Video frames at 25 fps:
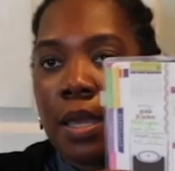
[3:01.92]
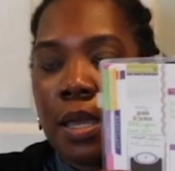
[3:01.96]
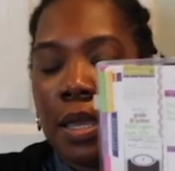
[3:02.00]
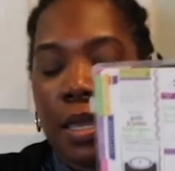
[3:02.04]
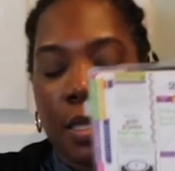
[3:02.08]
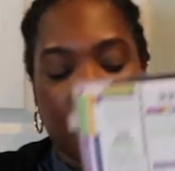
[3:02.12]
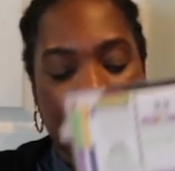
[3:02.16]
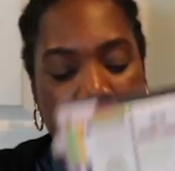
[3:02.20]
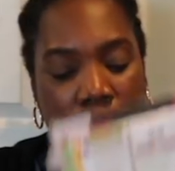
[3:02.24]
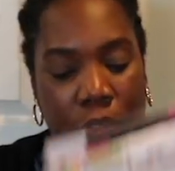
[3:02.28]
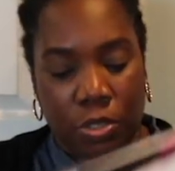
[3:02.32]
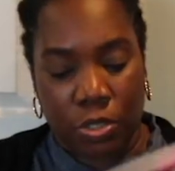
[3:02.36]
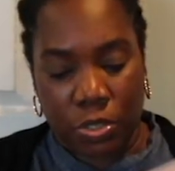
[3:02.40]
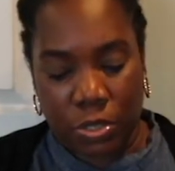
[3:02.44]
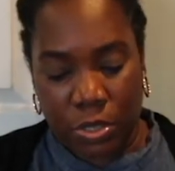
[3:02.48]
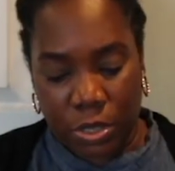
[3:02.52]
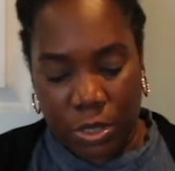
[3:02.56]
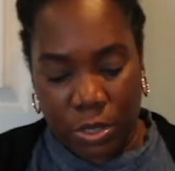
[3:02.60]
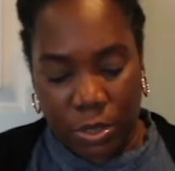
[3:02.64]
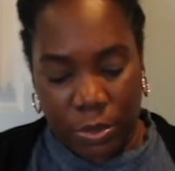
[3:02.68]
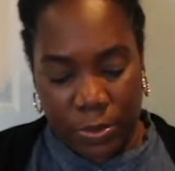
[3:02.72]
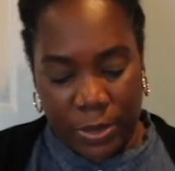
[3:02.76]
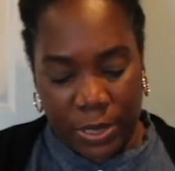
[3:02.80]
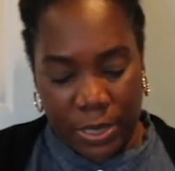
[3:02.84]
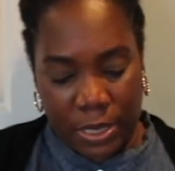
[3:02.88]
and just
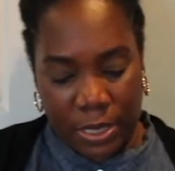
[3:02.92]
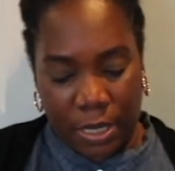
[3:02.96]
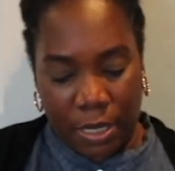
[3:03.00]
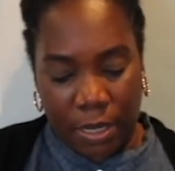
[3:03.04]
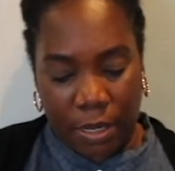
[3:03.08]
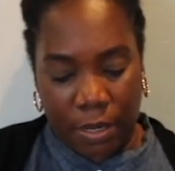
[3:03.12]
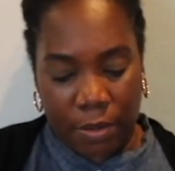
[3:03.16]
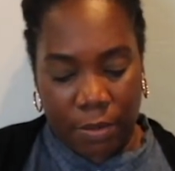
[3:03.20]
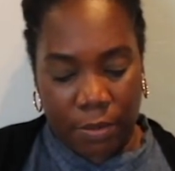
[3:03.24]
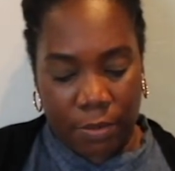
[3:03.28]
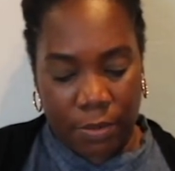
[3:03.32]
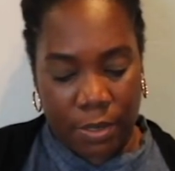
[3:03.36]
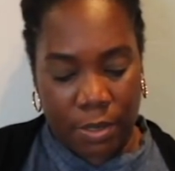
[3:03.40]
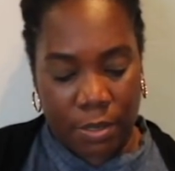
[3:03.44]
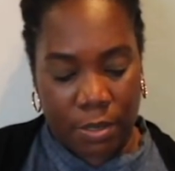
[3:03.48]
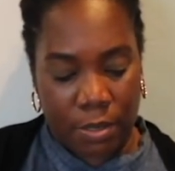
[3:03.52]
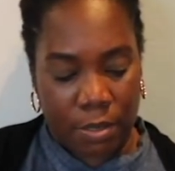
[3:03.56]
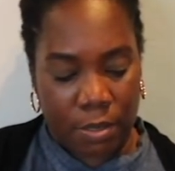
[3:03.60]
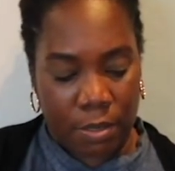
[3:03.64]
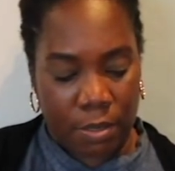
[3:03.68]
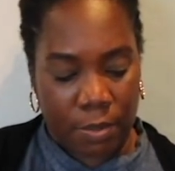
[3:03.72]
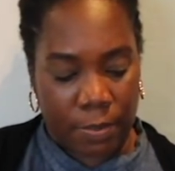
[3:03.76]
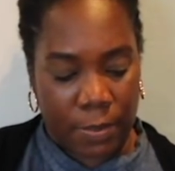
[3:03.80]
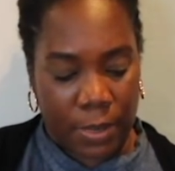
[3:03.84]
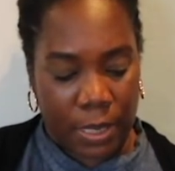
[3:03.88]
glue it down.
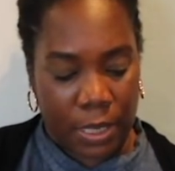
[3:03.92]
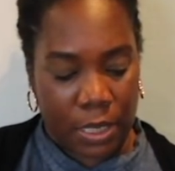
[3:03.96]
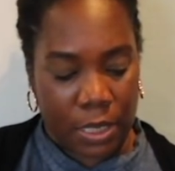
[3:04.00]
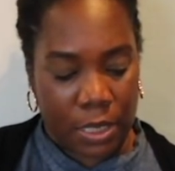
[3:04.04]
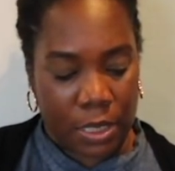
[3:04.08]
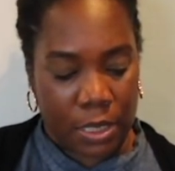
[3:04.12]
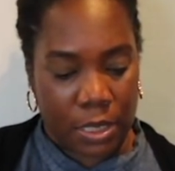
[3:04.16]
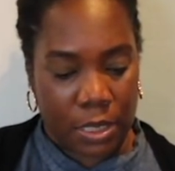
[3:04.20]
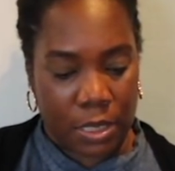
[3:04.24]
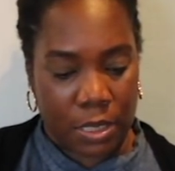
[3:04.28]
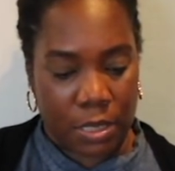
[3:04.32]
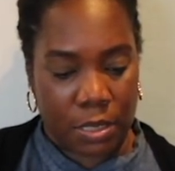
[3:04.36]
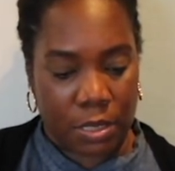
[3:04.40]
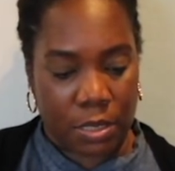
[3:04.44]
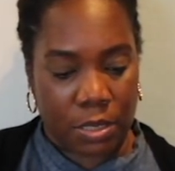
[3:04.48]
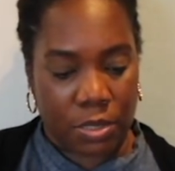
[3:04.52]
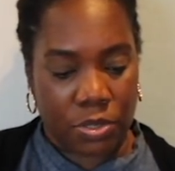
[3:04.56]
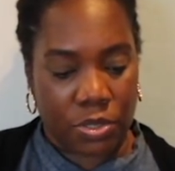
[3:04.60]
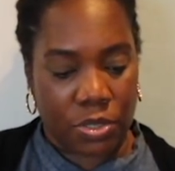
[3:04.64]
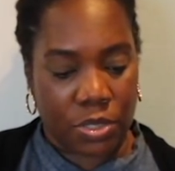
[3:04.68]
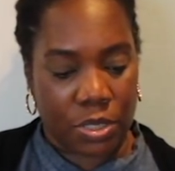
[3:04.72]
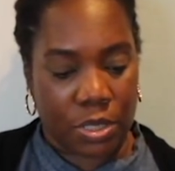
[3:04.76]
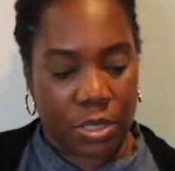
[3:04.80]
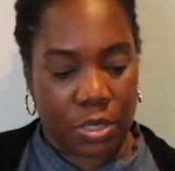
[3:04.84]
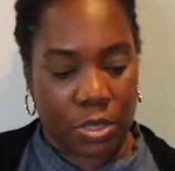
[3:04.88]
My goodness,
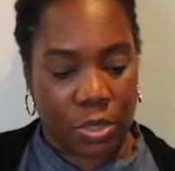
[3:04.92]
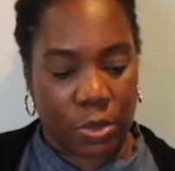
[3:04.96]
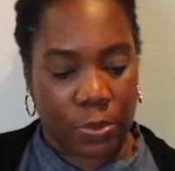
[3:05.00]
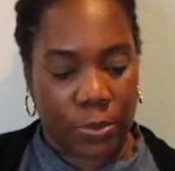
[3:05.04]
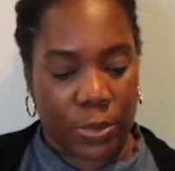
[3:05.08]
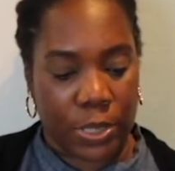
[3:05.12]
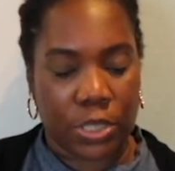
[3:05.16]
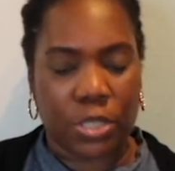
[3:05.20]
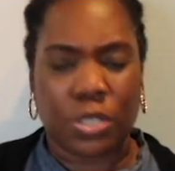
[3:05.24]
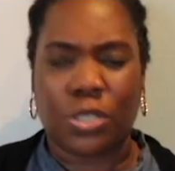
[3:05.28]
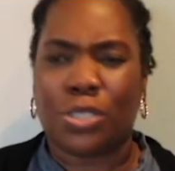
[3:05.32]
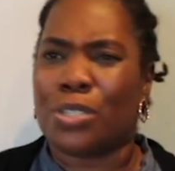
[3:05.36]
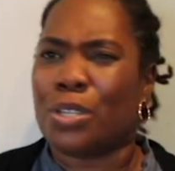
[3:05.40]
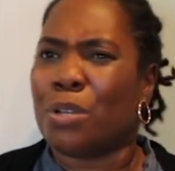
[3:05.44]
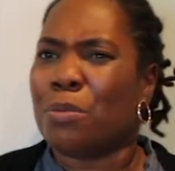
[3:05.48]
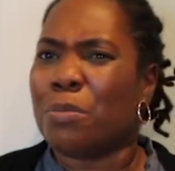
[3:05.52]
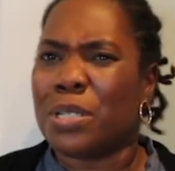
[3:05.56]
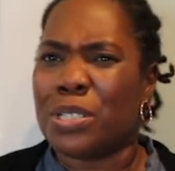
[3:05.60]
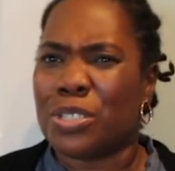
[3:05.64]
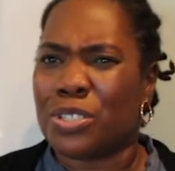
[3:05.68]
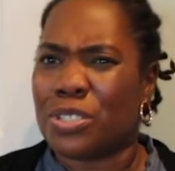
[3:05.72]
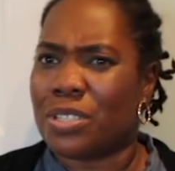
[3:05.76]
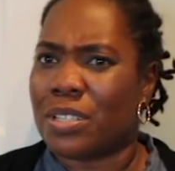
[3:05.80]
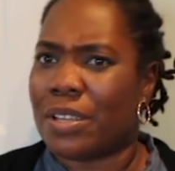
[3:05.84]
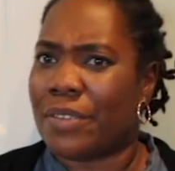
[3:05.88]
there's just so much
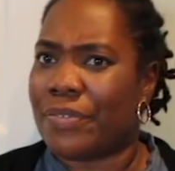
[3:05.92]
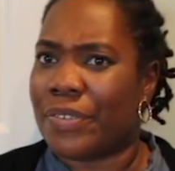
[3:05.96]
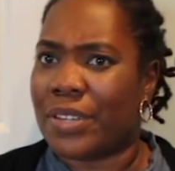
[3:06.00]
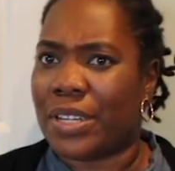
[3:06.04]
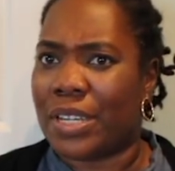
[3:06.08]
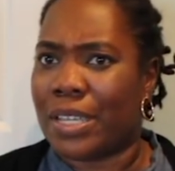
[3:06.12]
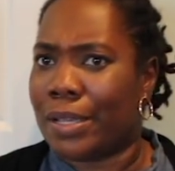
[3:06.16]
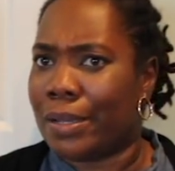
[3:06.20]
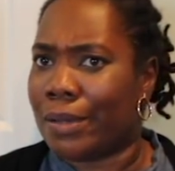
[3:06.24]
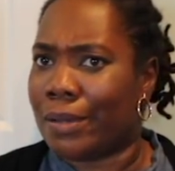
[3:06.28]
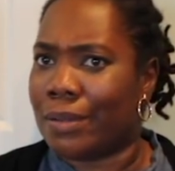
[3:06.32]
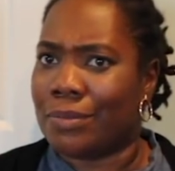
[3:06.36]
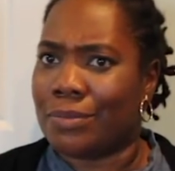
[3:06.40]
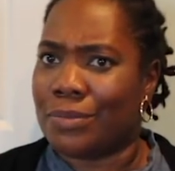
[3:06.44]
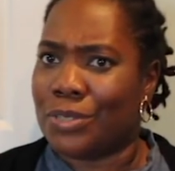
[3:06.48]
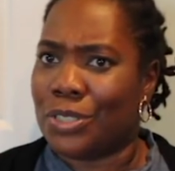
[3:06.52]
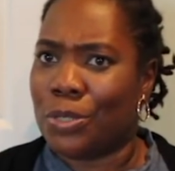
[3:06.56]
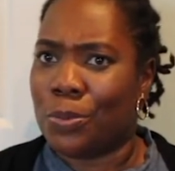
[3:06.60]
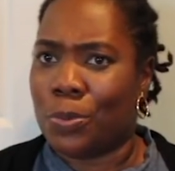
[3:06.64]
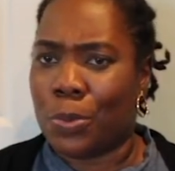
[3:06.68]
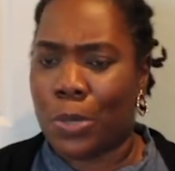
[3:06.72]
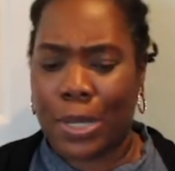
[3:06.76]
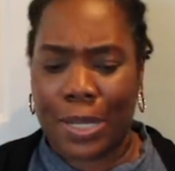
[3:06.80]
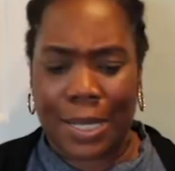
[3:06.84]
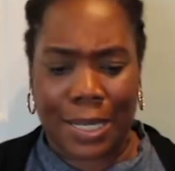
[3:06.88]
stuff in here.
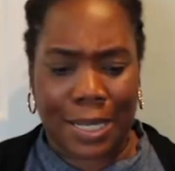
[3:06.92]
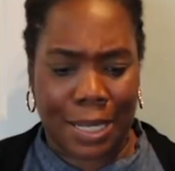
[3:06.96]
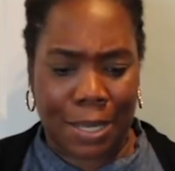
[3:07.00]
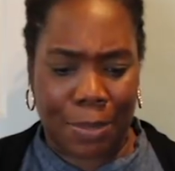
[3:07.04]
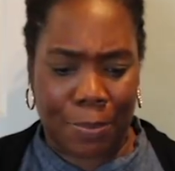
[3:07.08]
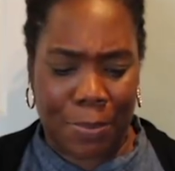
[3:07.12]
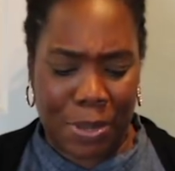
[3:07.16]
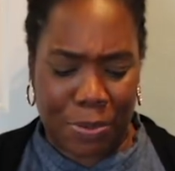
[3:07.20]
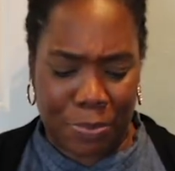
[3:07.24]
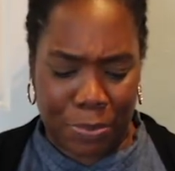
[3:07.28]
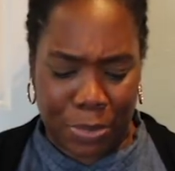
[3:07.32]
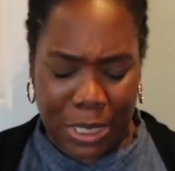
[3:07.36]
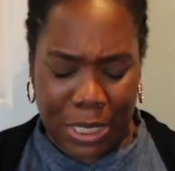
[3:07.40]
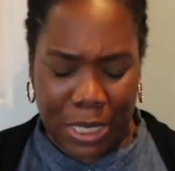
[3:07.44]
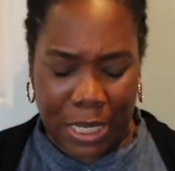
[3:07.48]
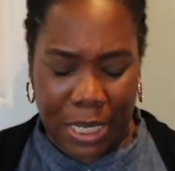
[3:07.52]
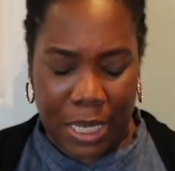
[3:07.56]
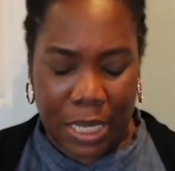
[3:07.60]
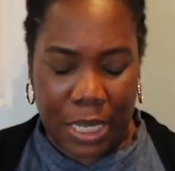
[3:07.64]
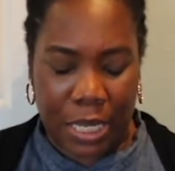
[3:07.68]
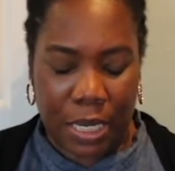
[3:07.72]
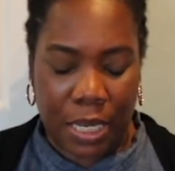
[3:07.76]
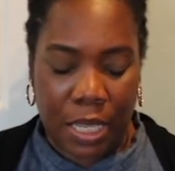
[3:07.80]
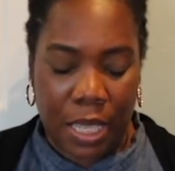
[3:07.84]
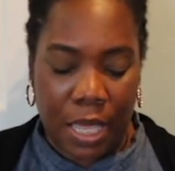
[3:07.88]
You're walking down memory
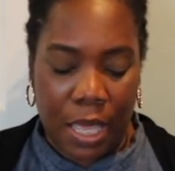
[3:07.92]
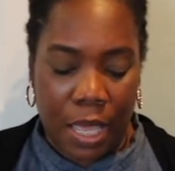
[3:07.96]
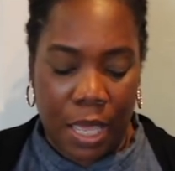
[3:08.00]
lane.